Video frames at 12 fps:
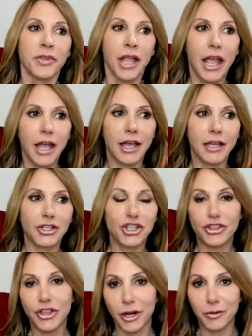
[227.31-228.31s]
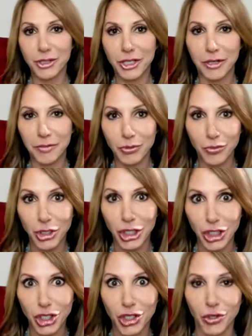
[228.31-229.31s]
And she thought it was going to be really
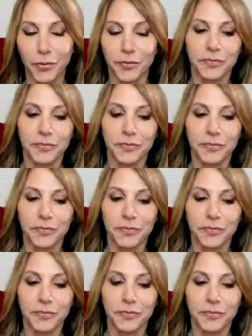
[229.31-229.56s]
cute.